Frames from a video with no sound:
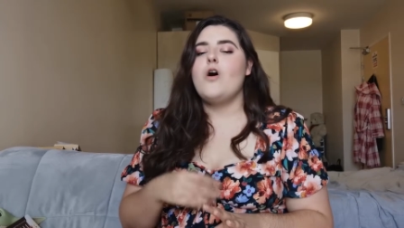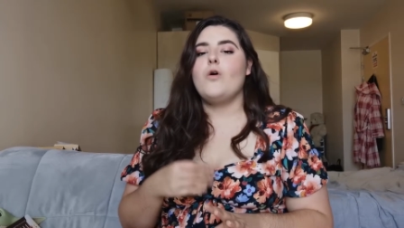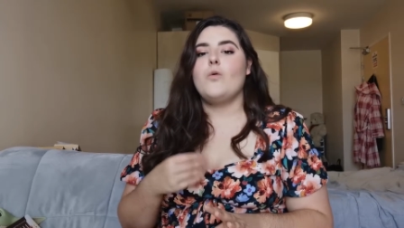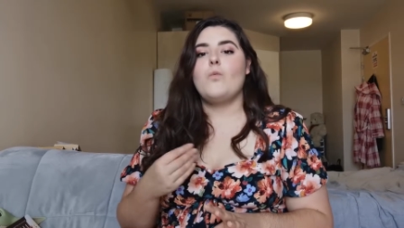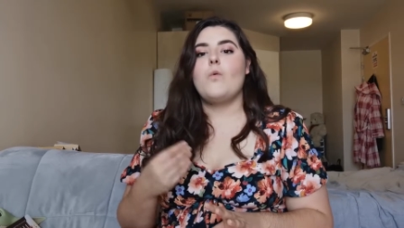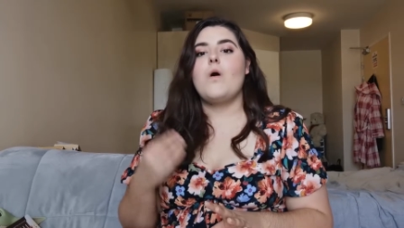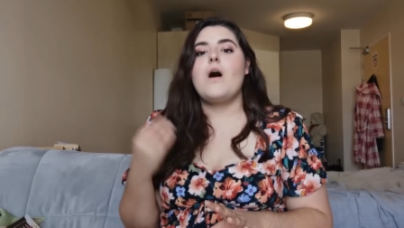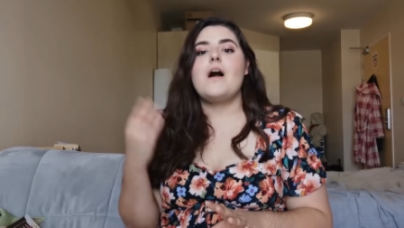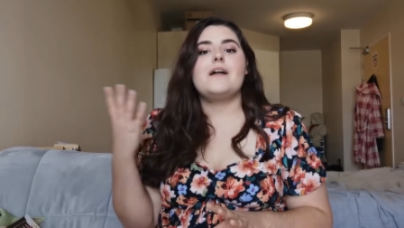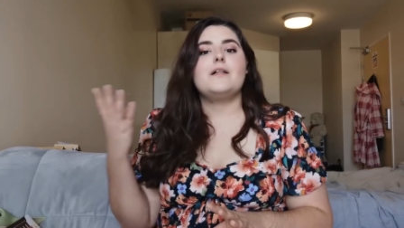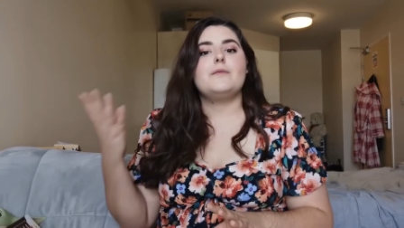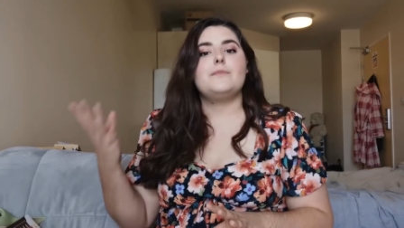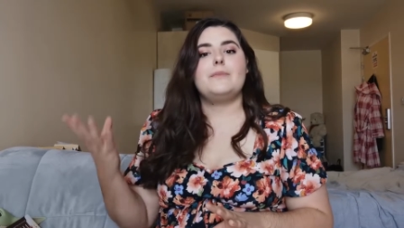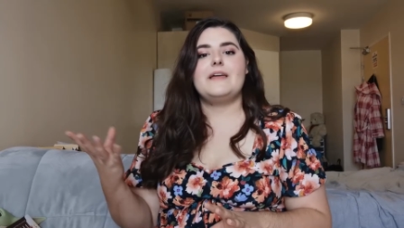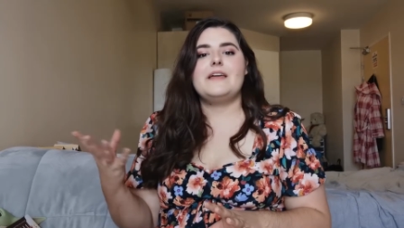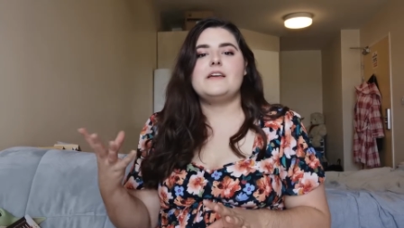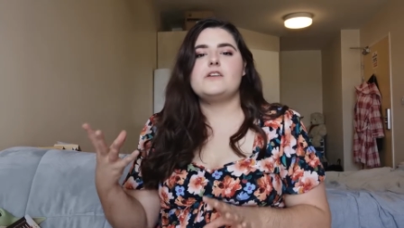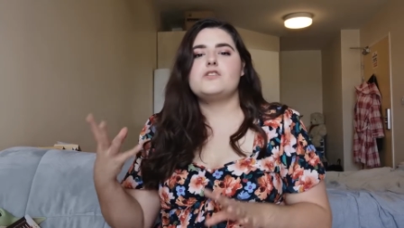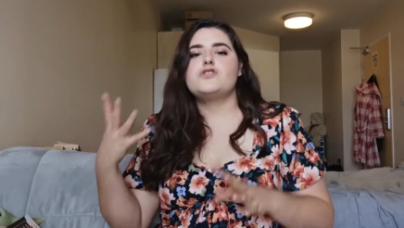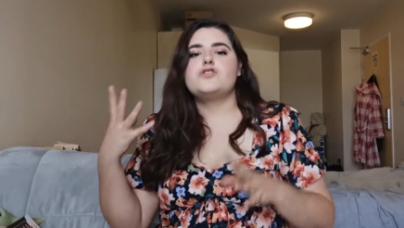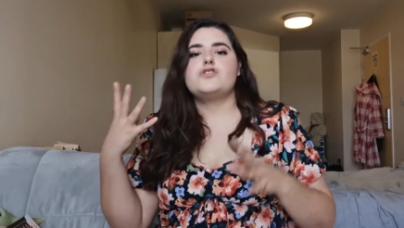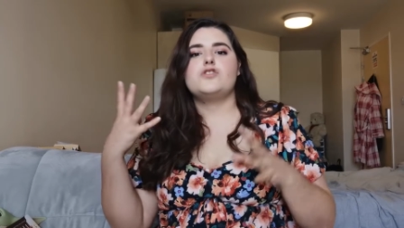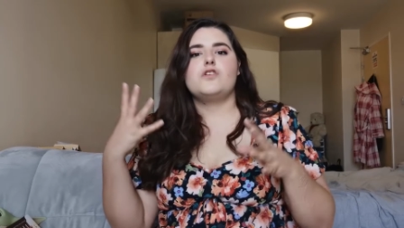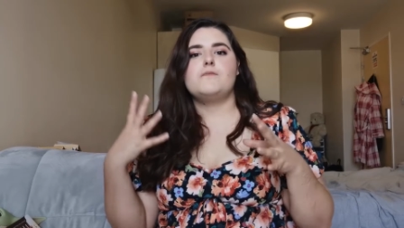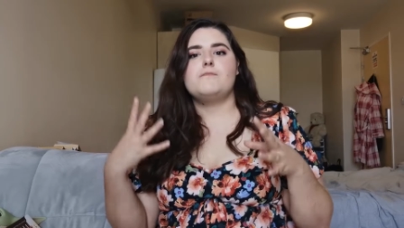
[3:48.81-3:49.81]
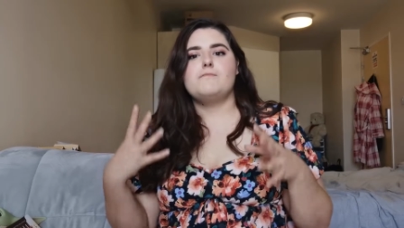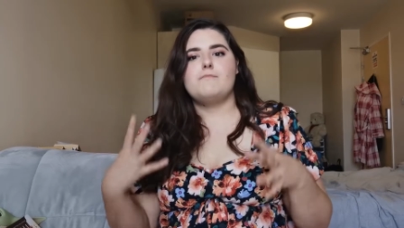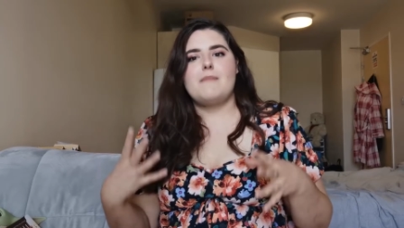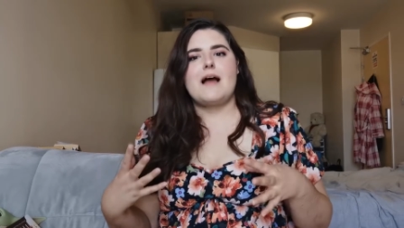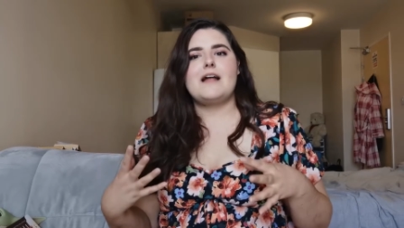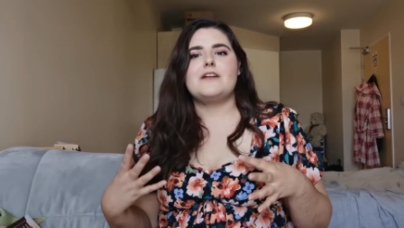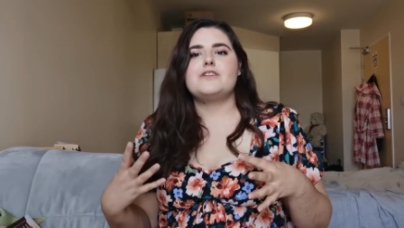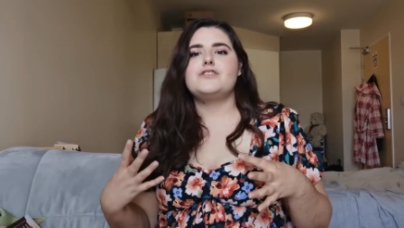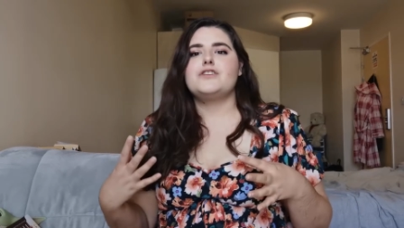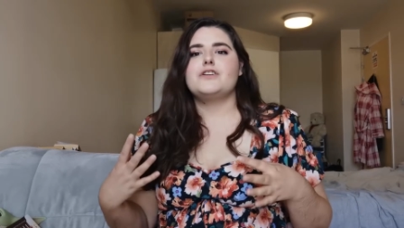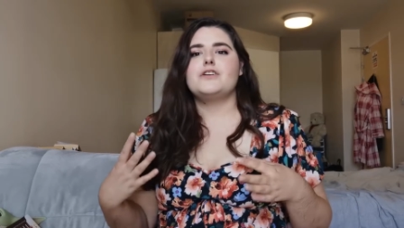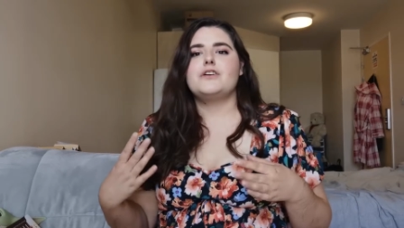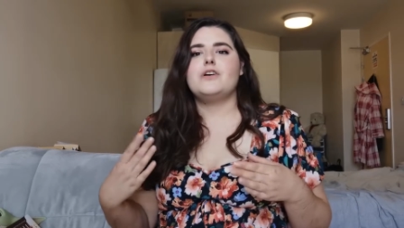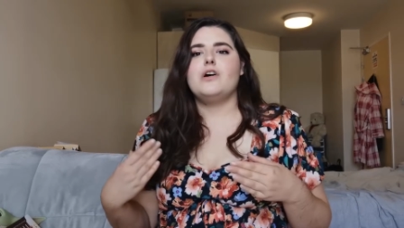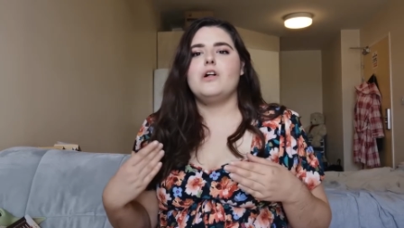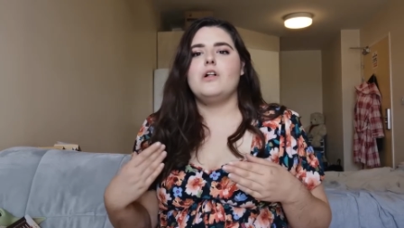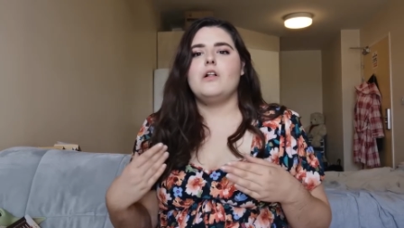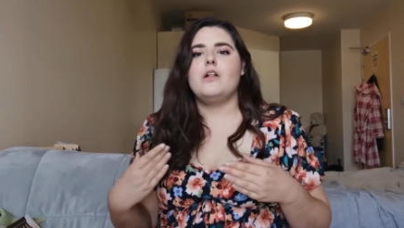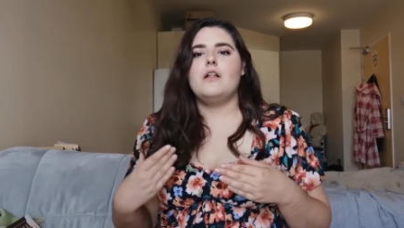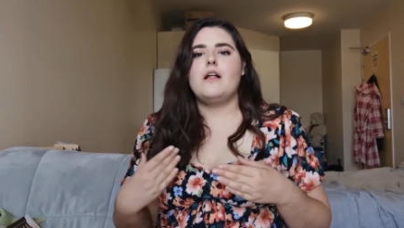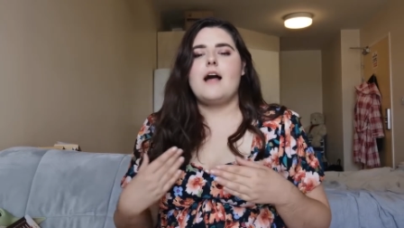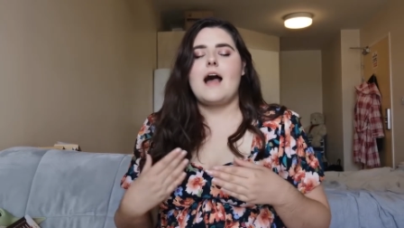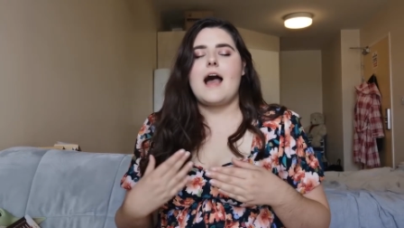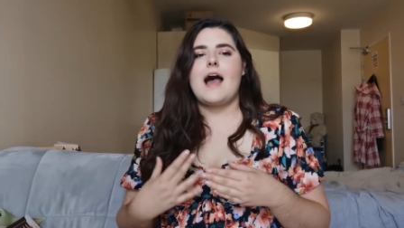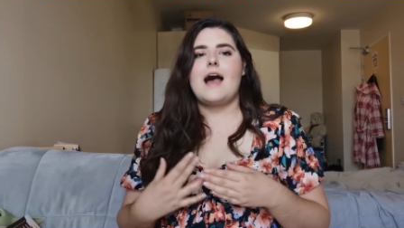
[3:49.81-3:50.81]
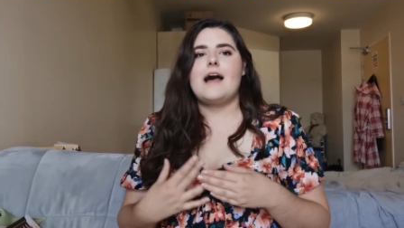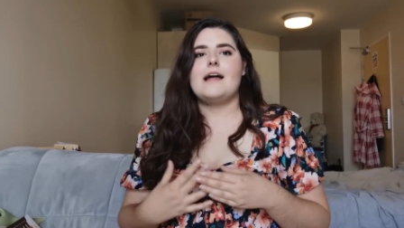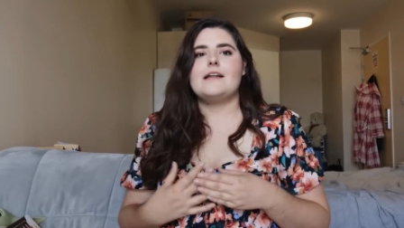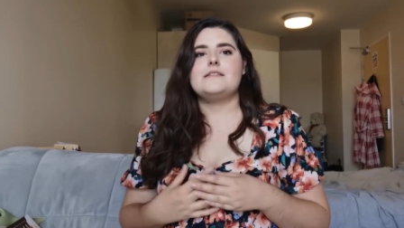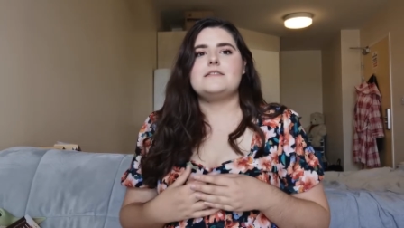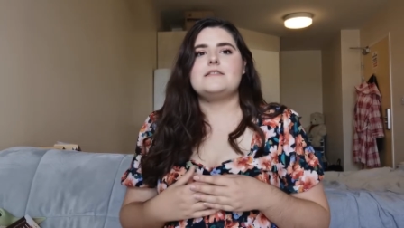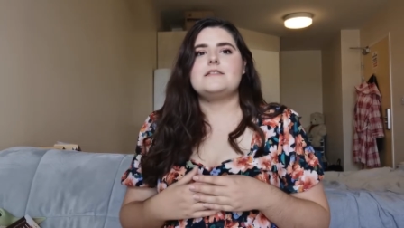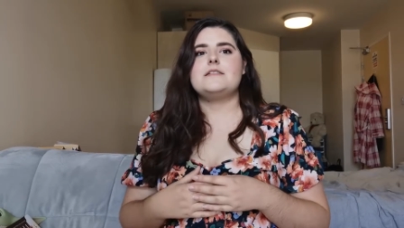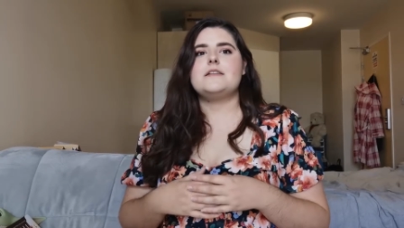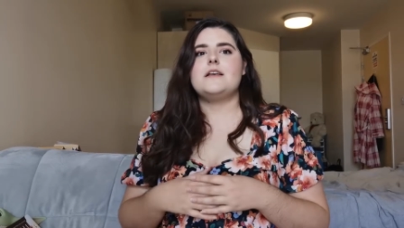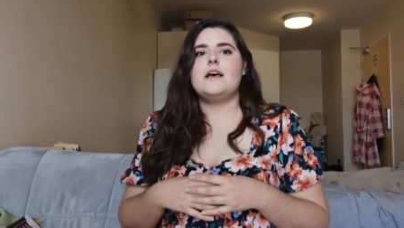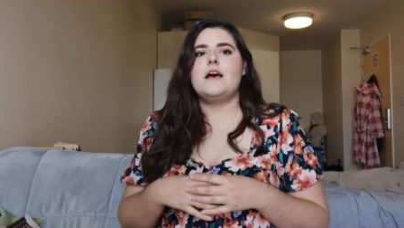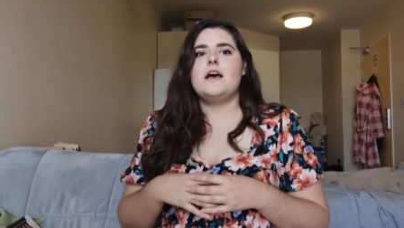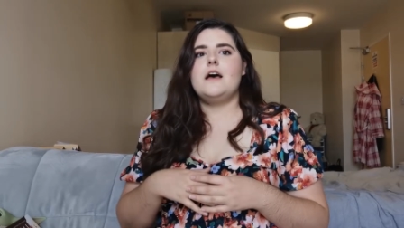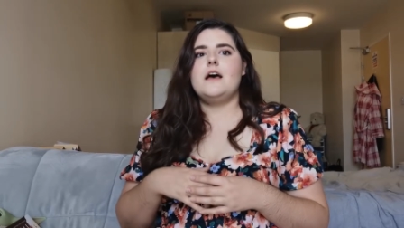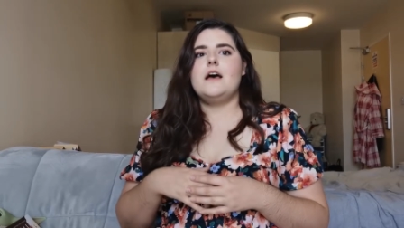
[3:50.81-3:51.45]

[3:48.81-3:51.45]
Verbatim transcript: while being so magical and